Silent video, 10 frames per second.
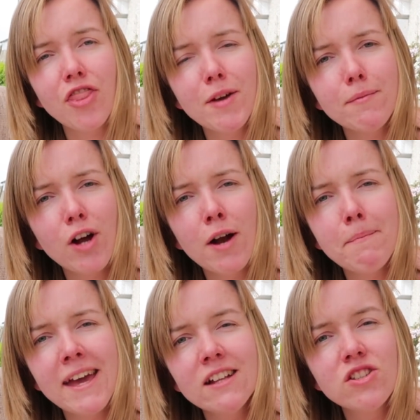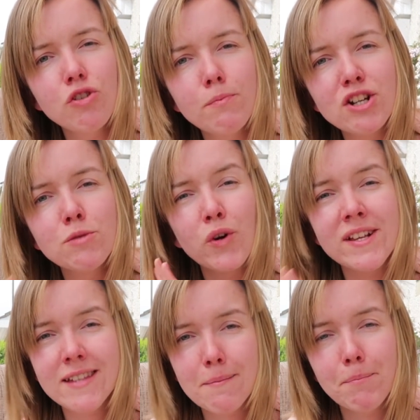they are made so much more
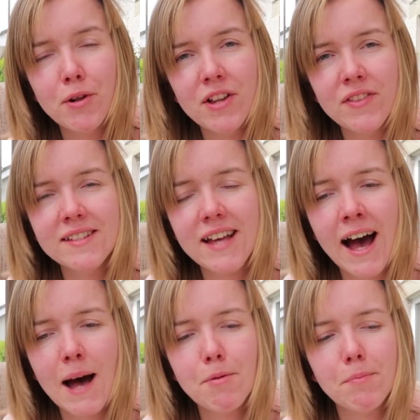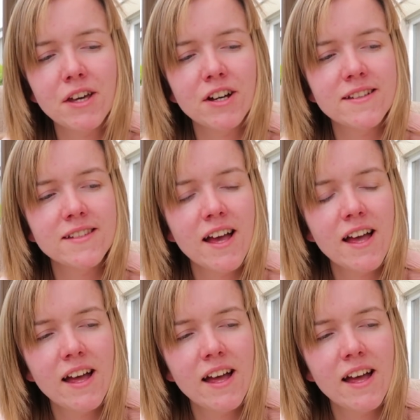simple in this app because